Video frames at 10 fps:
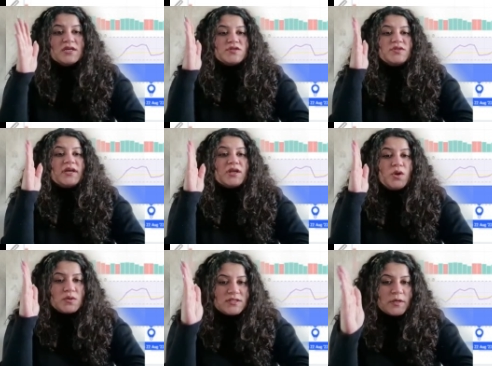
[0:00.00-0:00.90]
So the
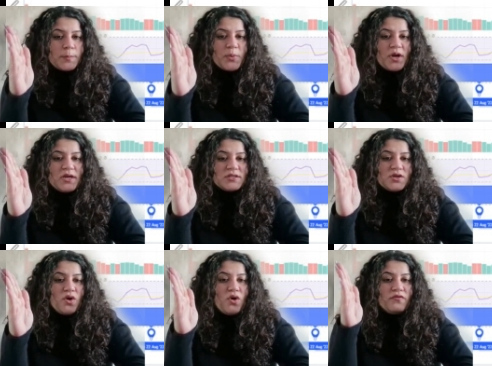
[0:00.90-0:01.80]
closing price
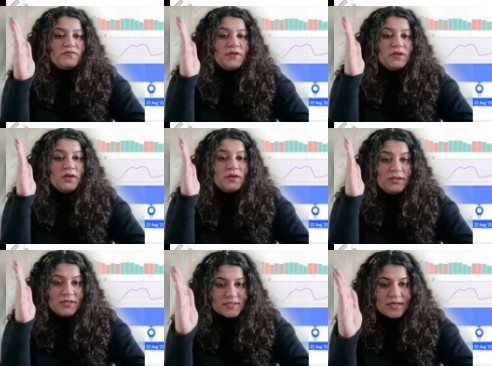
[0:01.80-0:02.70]
of
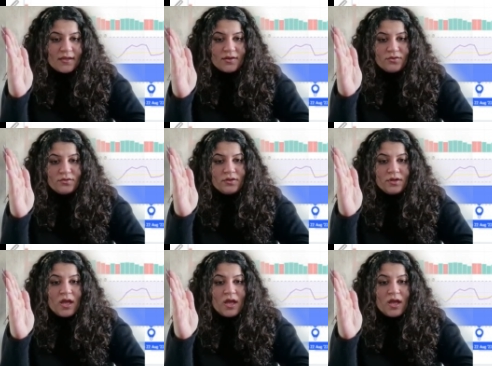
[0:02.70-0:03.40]
this candle